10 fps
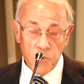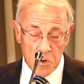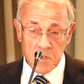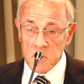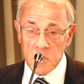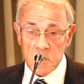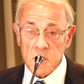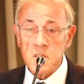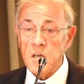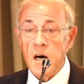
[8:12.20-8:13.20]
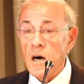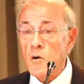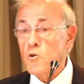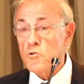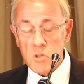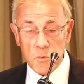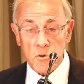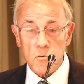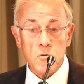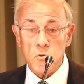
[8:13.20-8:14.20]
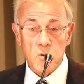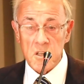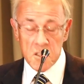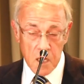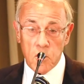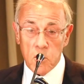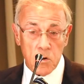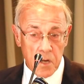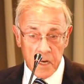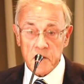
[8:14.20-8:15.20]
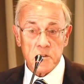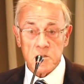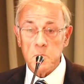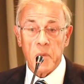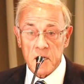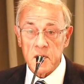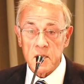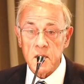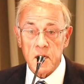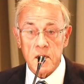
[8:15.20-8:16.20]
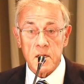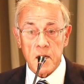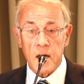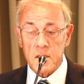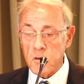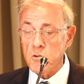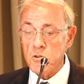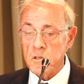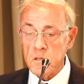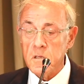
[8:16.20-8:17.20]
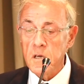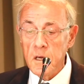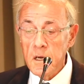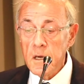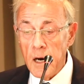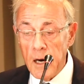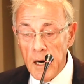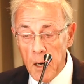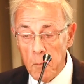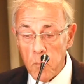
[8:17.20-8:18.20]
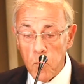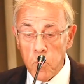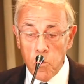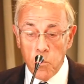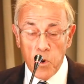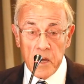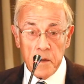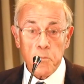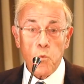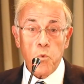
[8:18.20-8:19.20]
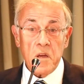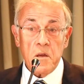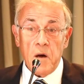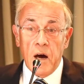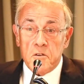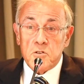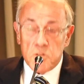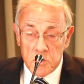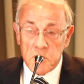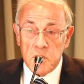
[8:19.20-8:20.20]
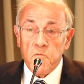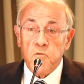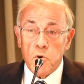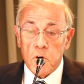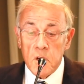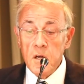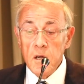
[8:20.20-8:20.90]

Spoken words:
instance, contributing to the single energy market at the continent. We are searching for